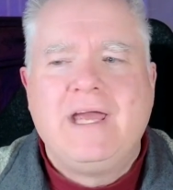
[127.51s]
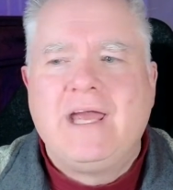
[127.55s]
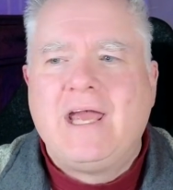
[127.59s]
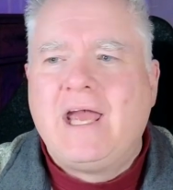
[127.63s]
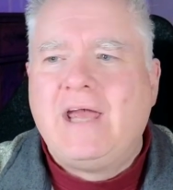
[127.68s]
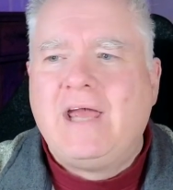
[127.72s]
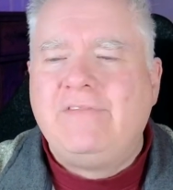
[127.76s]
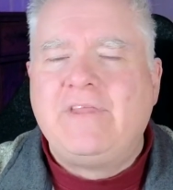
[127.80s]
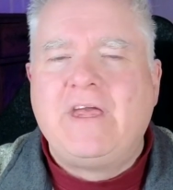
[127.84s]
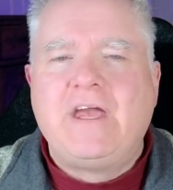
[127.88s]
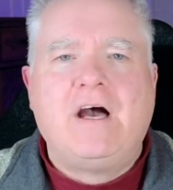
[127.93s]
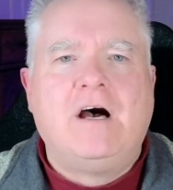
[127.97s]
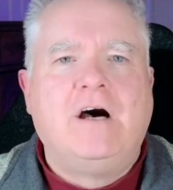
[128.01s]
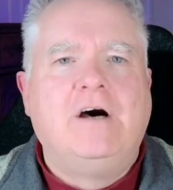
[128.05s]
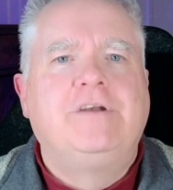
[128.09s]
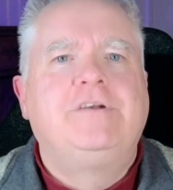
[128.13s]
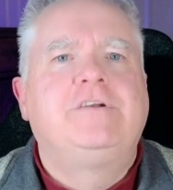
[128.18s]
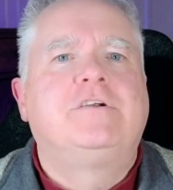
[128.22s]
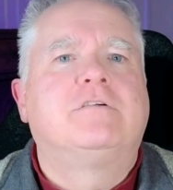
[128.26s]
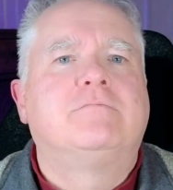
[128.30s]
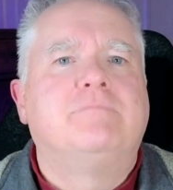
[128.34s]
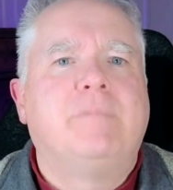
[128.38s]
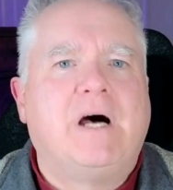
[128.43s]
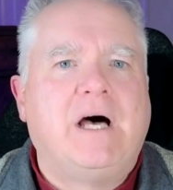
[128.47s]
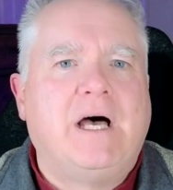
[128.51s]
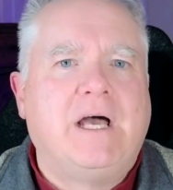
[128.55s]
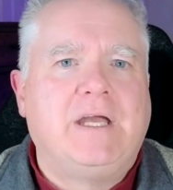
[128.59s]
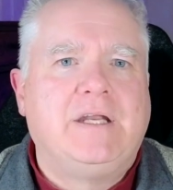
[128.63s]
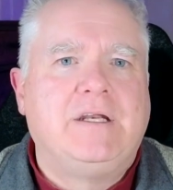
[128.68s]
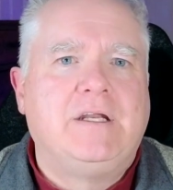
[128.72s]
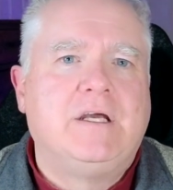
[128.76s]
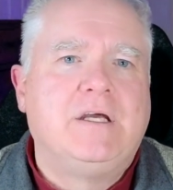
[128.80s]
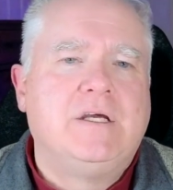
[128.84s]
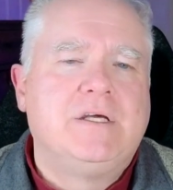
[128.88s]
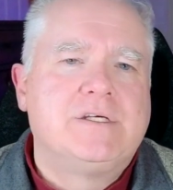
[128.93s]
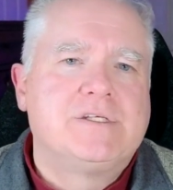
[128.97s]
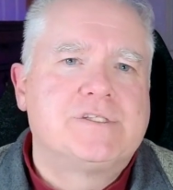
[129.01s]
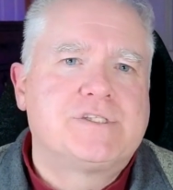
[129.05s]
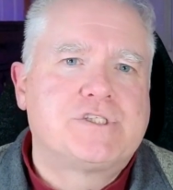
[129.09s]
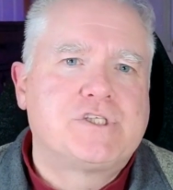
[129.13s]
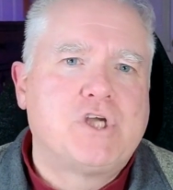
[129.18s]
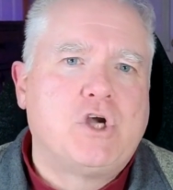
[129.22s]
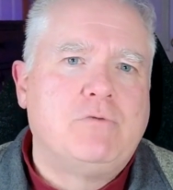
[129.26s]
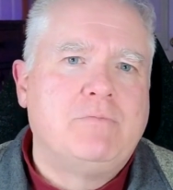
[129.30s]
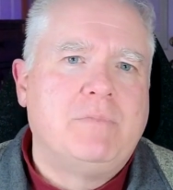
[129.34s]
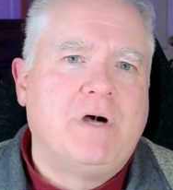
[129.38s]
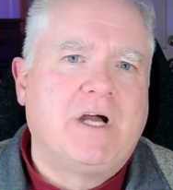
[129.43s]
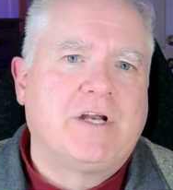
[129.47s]
And they undermined
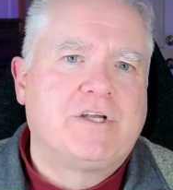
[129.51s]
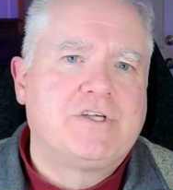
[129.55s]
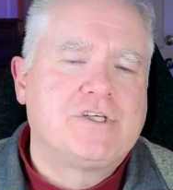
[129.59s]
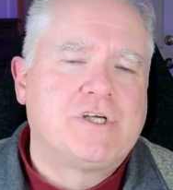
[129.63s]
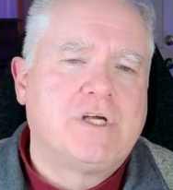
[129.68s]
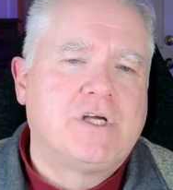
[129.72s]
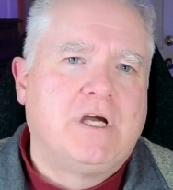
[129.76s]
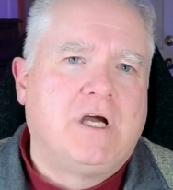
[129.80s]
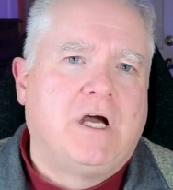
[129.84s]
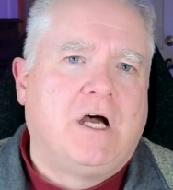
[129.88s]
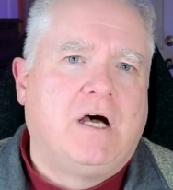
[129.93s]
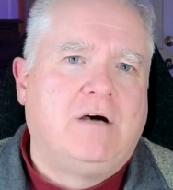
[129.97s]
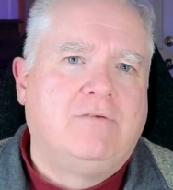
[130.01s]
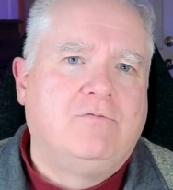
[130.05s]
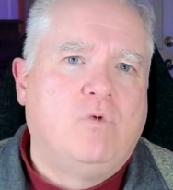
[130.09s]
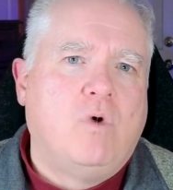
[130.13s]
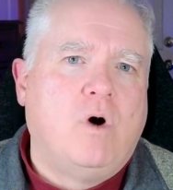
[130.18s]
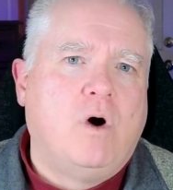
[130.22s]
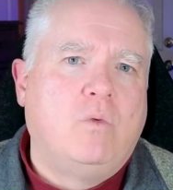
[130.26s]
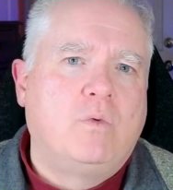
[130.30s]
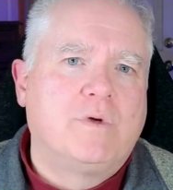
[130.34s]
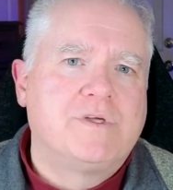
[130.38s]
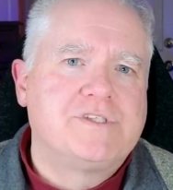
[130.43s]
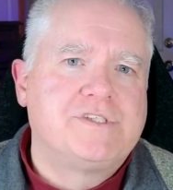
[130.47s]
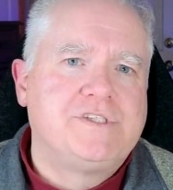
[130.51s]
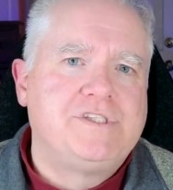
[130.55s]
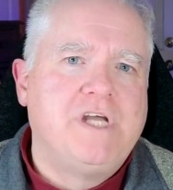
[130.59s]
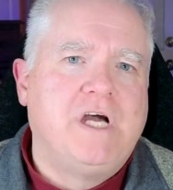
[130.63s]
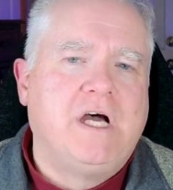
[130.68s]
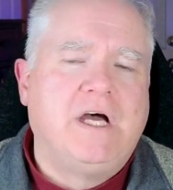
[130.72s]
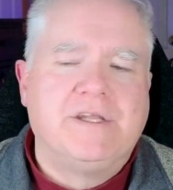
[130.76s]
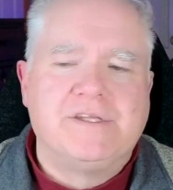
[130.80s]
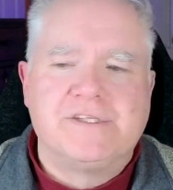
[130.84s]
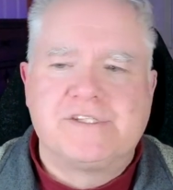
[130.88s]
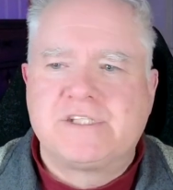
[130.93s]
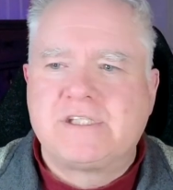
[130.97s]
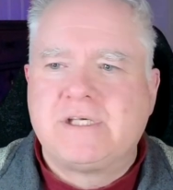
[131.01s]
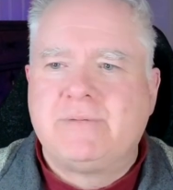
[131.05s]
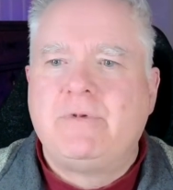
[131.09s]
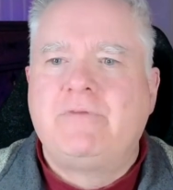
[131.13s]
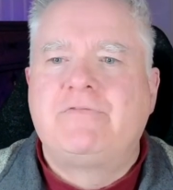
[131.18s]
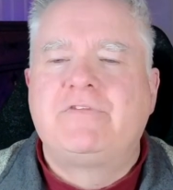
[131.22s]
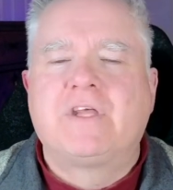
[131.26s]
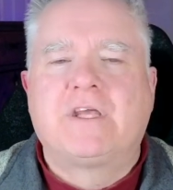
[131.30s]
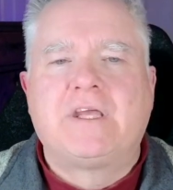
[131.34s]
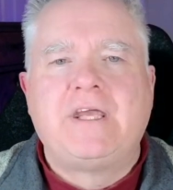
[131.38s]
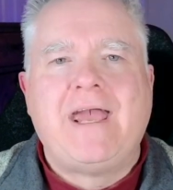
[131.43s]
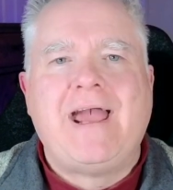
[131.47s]
so much of what was done. Some
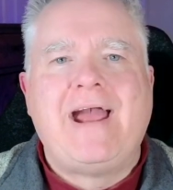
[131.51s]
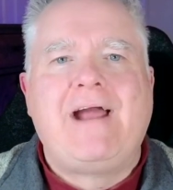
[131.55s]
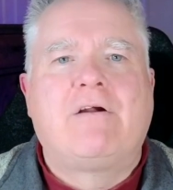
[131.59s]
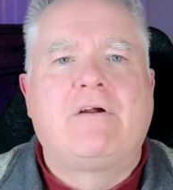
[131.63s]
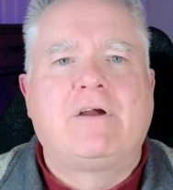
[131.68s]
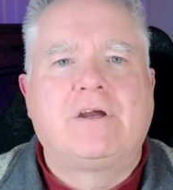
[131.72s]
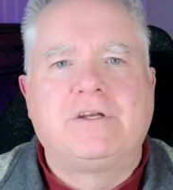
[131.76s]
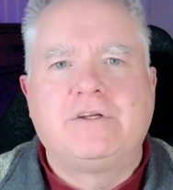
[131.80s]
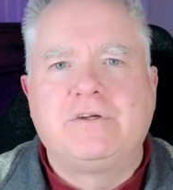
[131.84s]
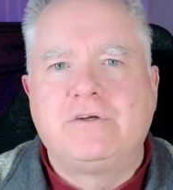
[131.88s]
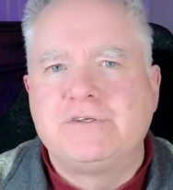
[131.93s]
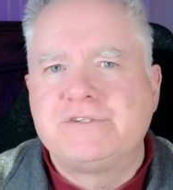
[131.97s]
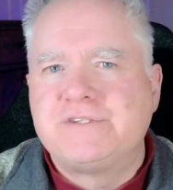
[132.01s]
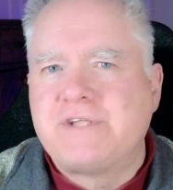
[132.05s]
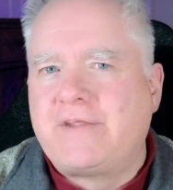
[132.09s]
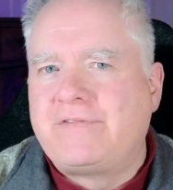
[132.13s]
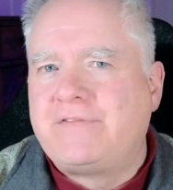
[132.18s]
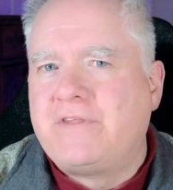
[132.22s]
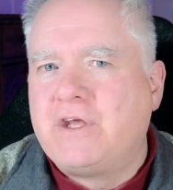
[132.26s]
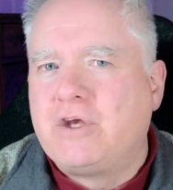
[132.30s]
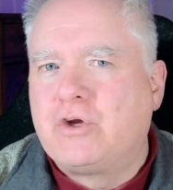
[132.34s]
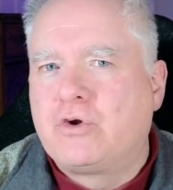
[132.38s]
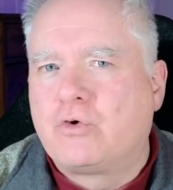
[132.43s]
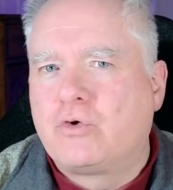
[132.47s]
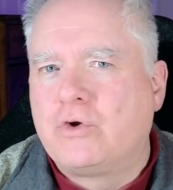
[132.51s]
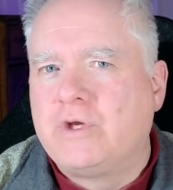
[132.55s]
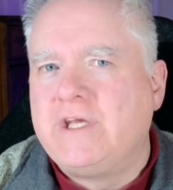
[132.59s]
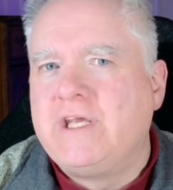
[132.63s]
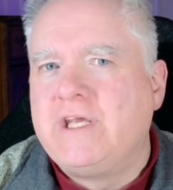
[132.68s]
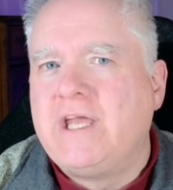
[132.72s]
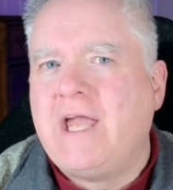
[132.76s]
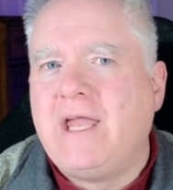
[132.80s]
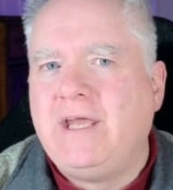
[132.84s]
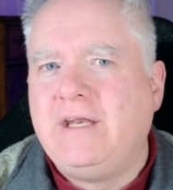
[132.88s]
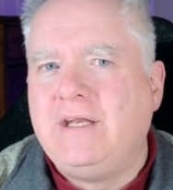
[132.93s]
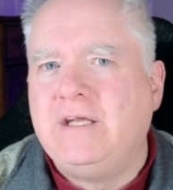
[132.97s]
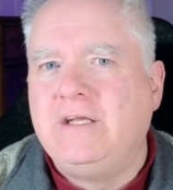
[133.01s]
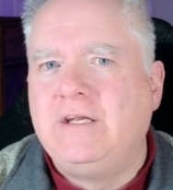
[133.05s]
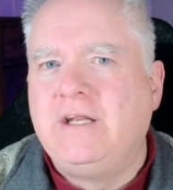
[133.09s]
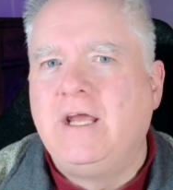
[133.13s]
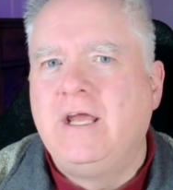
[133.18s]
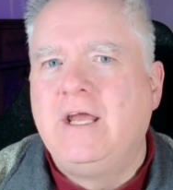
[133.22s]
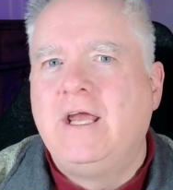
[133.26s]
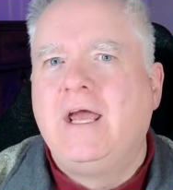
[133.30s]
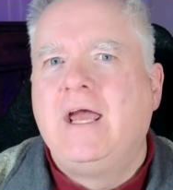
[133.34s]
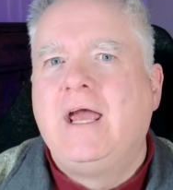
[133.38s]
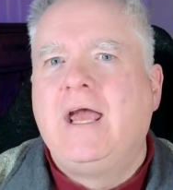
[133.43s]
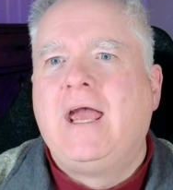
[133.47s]
of the characters that they created
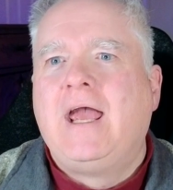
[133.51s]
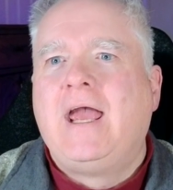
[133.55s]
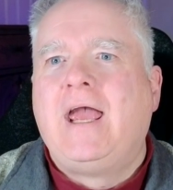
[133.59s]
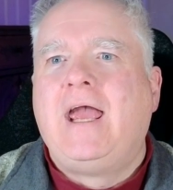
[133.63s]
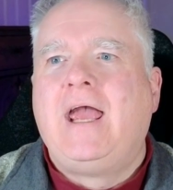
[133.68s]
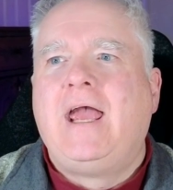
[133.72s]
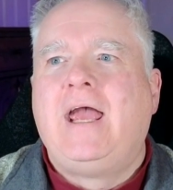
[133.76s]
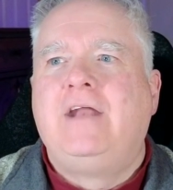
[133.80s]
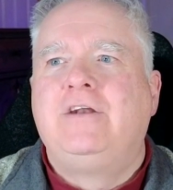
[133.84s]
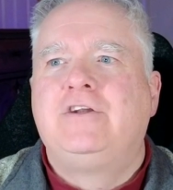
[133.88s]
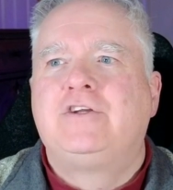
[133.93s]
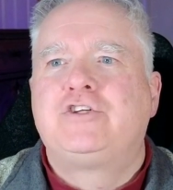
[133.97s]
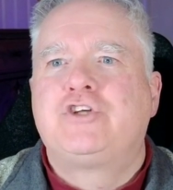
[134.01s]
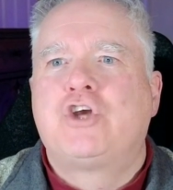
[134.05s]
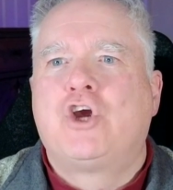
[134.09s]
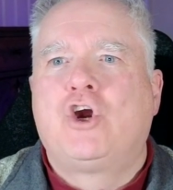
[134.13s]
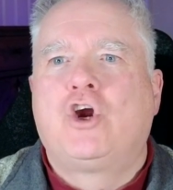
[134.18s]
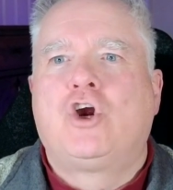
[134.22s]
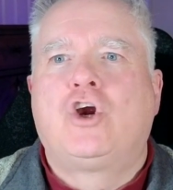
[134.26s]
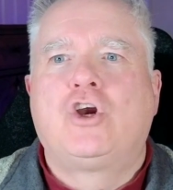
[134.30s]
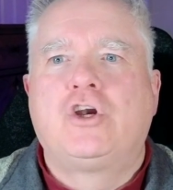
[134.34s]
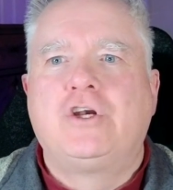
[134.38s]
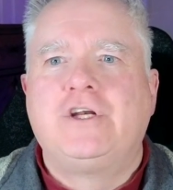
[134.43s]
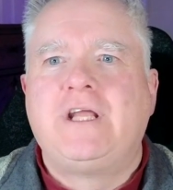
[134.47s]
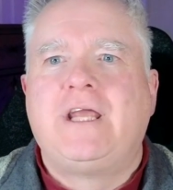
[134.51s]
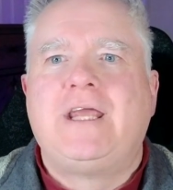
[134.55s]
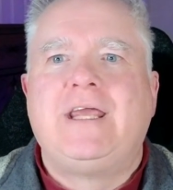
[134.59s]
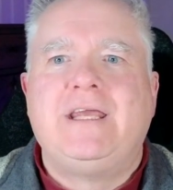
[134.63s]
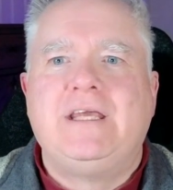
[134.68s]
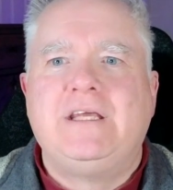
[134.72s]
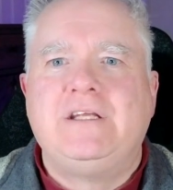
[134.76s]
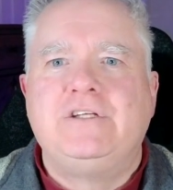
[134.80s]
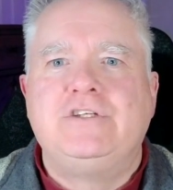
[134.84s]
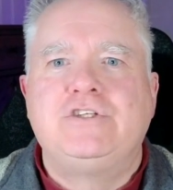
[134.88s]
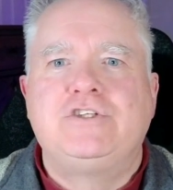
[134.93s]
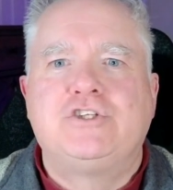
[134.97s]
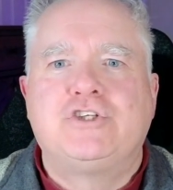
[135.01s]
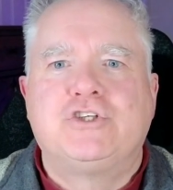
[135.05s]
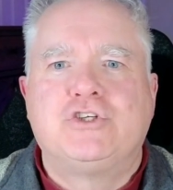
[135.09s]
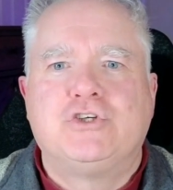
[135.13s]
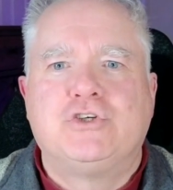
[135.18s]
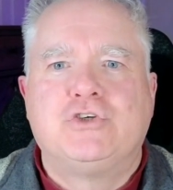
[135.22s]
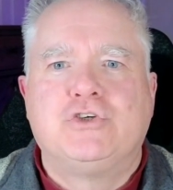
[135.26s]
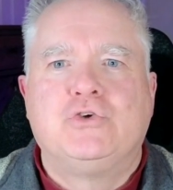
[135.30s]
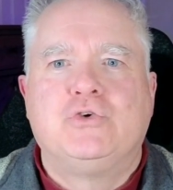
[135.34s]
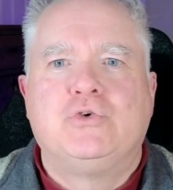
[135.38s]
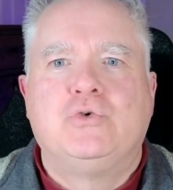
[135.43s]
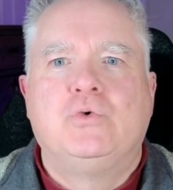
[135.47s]
and turned
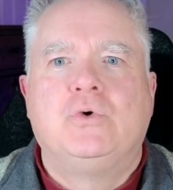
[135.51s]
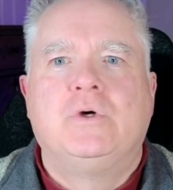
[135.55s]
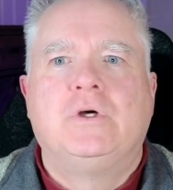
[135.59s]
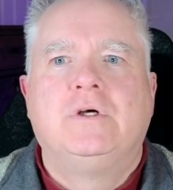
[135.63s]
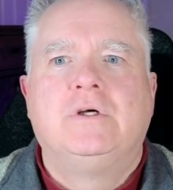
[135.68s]
into